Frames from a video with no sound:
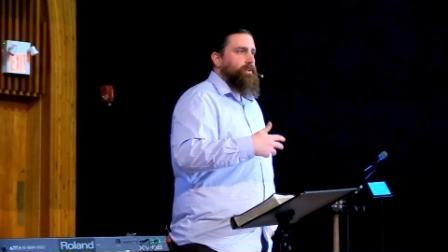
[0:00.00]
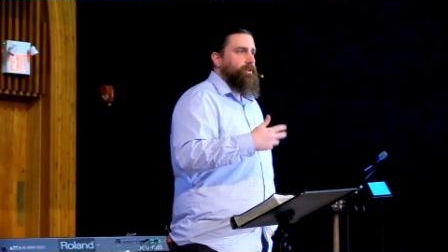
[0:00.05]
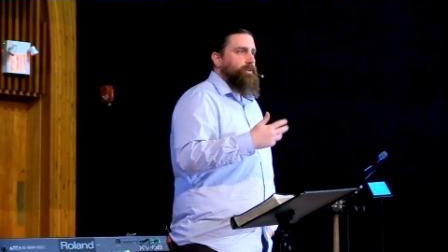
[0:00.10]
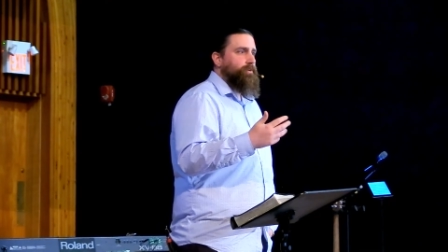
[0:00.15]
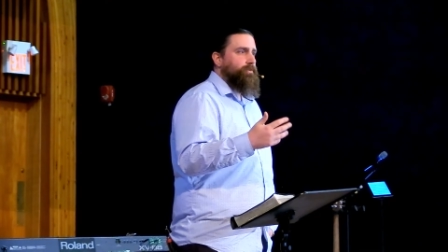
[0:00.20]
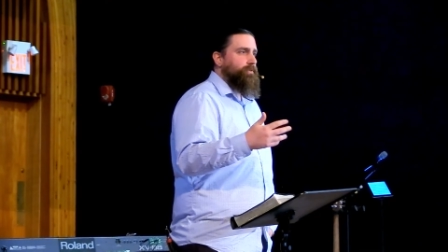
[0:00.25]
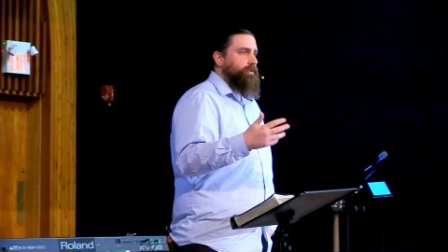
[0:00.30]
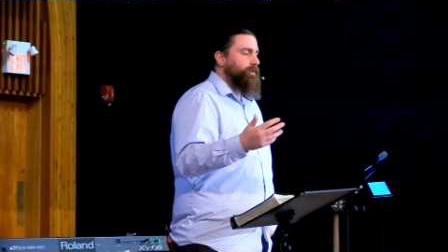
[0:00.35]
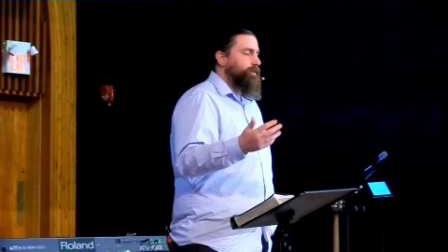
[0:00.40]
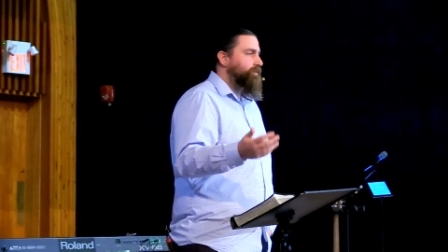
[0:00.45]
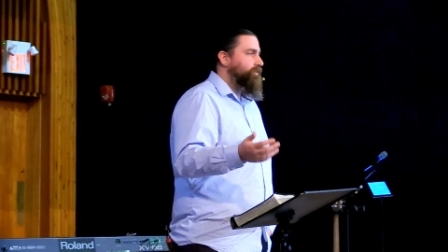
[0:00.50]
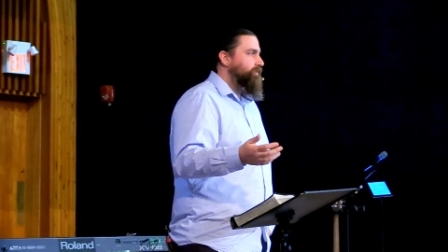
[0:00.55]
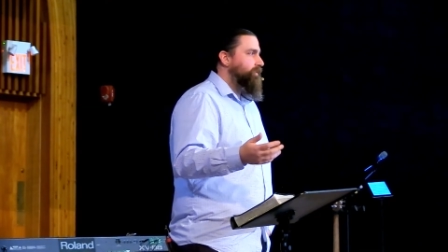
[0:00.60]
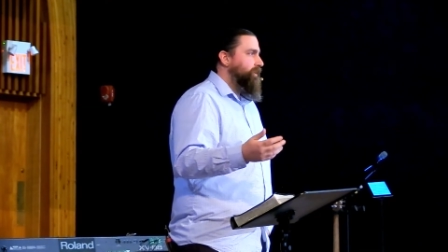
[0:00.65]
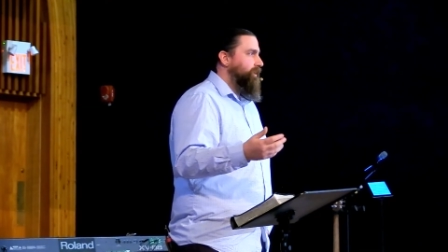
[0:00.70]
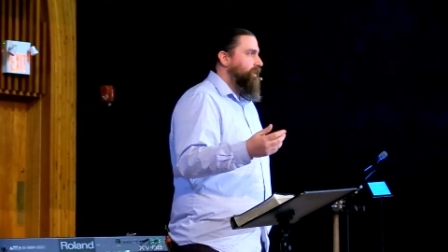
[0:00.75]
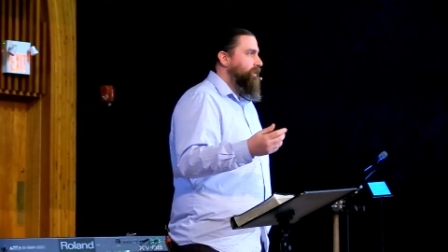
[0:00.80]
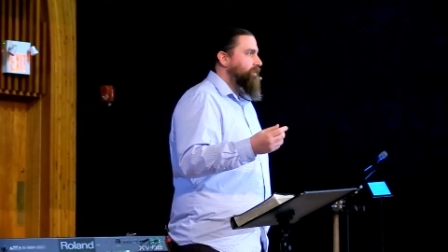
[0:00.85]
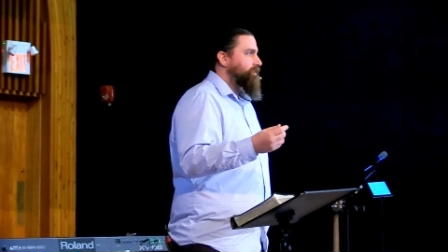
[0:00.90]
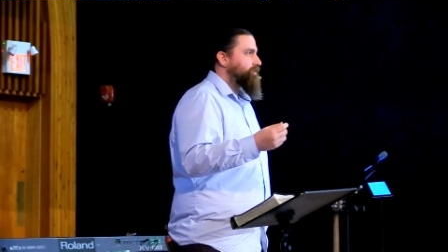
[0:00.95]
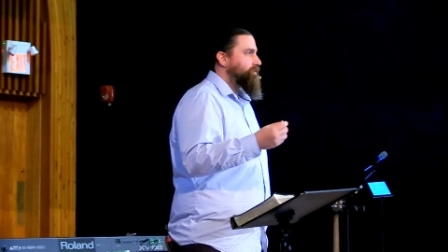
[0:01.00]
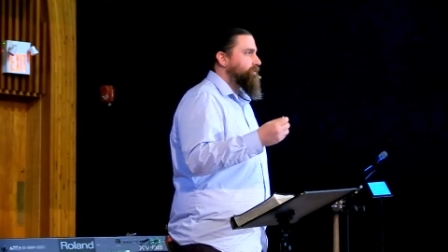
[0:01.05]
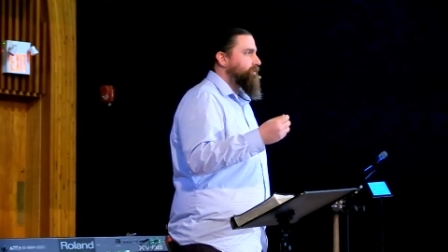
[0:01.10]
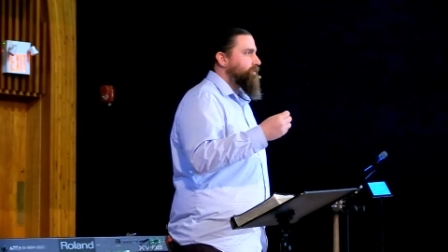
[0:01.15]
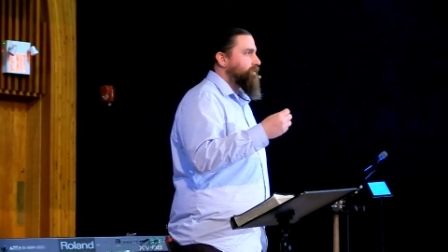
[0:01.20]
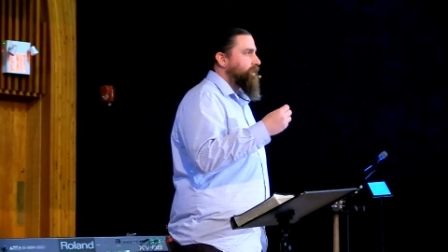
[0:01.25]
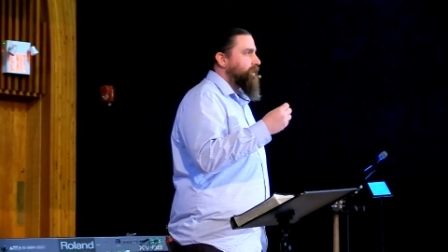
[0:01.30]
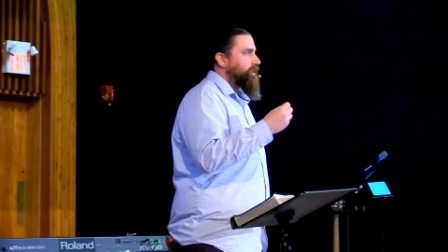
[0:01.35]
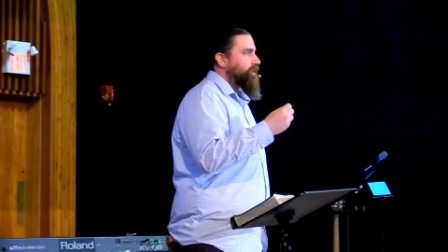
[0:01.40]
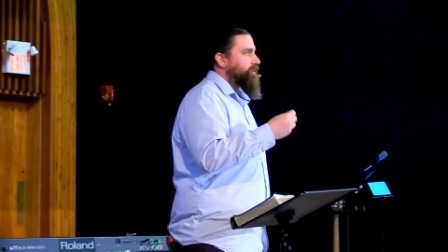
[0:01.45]
over and over again
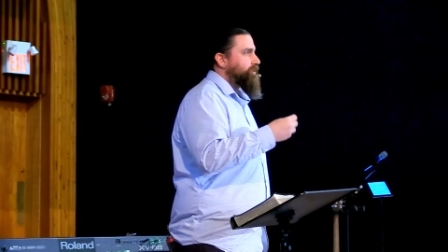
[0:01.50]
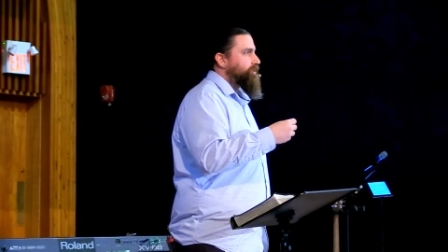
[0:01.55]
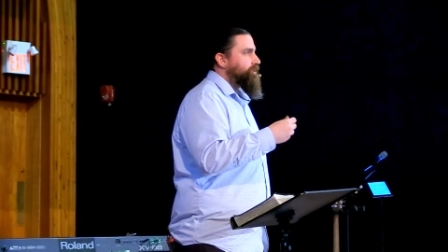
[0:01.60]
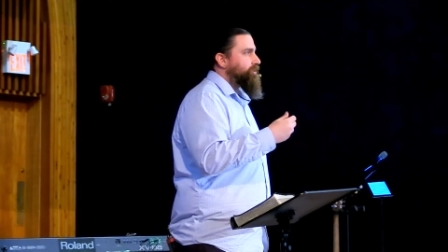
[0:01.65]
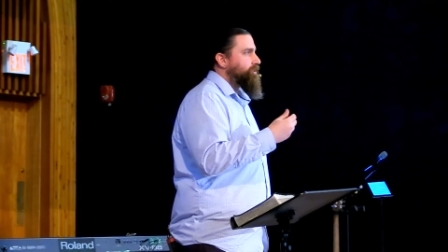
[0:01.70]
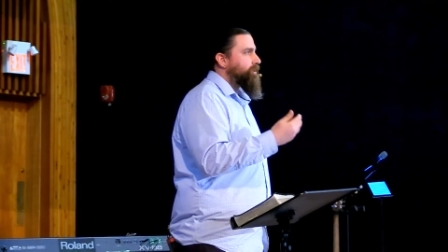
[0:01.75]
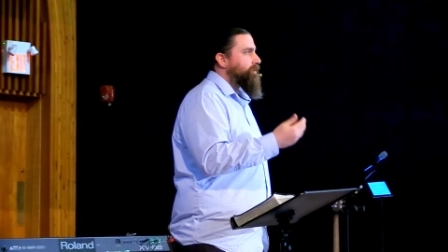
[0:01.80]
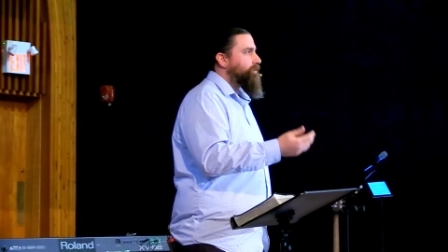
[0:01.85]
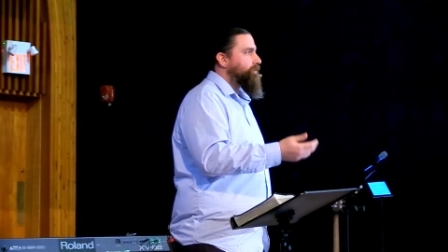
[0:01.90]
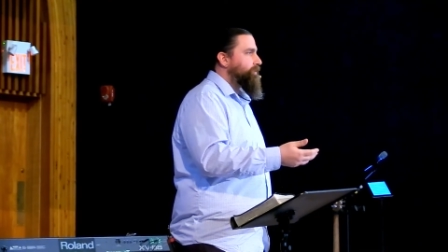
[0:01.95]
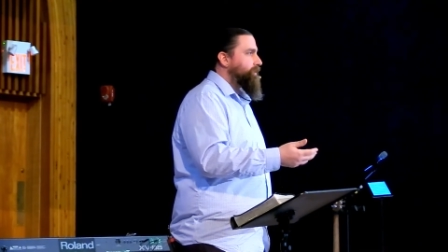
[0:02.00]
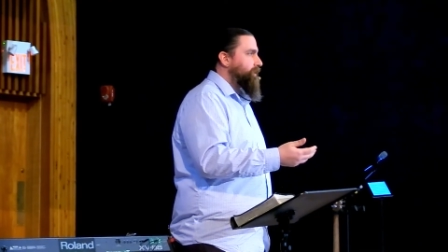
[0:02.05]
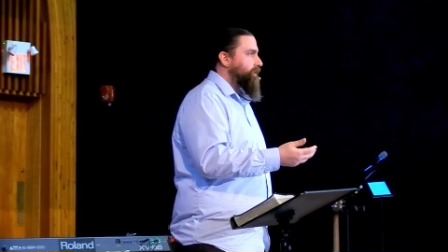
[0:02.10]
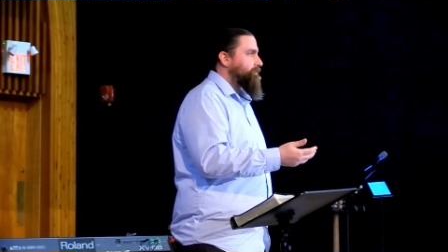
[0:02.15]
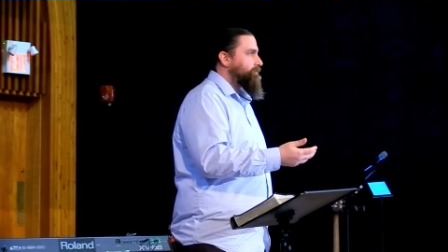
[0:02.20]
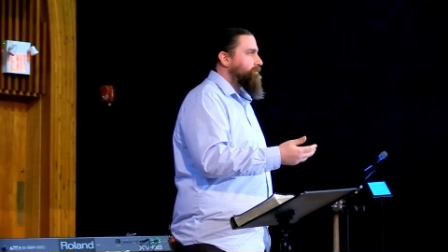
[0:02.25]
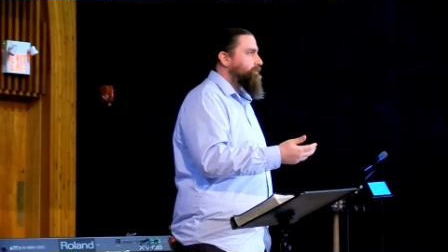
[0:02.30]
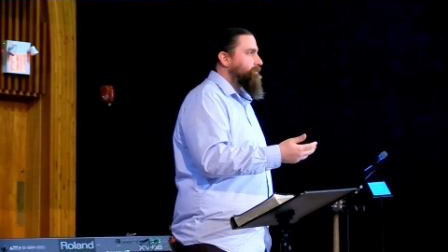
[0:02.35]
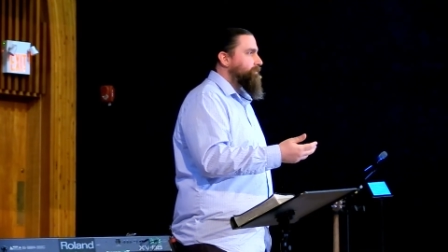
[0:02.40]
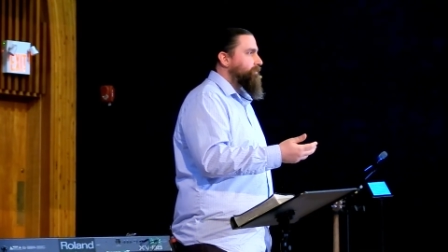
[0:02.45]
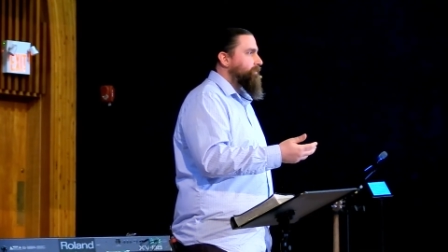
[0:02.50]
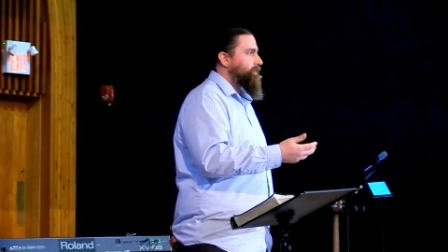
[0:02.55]
to show them